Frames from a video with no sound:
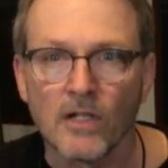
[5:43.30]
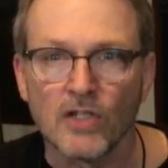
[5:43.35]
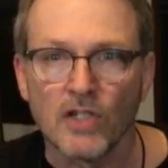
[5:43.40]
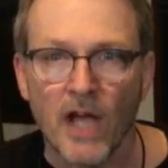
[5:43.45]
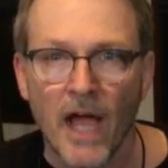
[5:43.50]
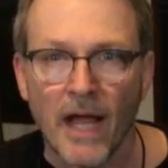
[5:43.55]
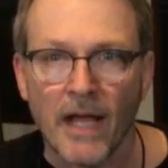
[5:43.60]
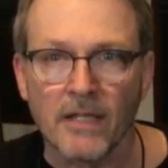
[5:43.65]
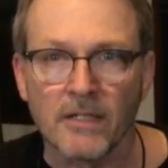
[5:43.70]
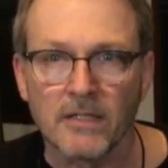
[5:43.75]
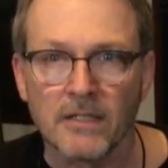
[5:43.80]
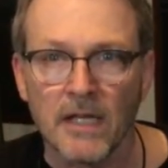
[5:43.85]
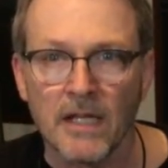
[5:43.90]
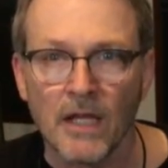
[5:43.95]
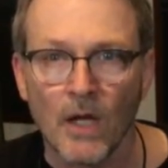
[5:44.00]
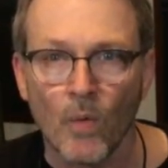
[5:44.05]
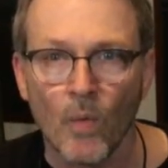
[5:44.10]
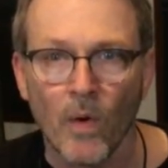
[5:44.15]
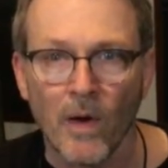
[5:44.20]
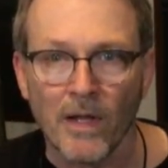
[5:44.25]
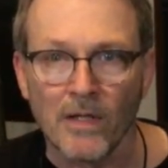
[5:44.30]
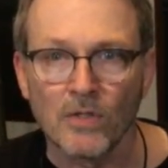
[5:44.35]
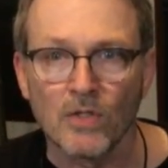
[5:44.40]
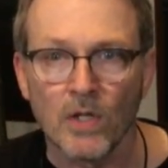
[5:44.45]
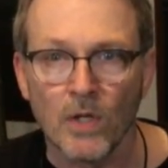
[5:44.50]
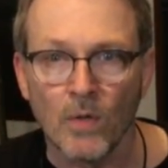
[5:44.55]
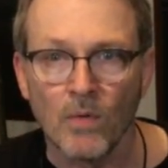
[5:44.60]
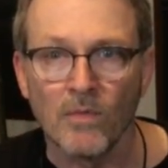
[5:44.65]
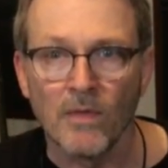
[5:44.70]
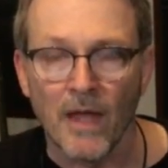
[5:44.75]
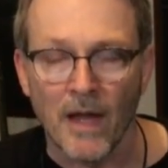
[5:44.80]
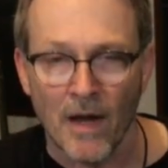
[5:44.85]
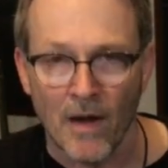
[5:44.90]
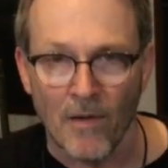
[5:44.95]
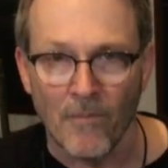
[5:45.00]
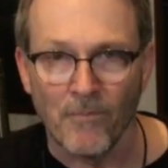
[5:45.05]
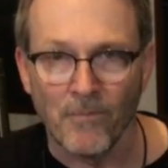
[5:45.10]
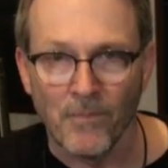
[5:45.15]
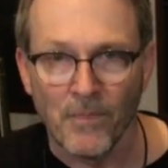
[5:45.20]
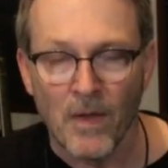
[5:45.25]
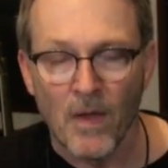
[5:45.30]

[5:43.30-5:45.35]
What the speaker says: check and see that we're in tune there.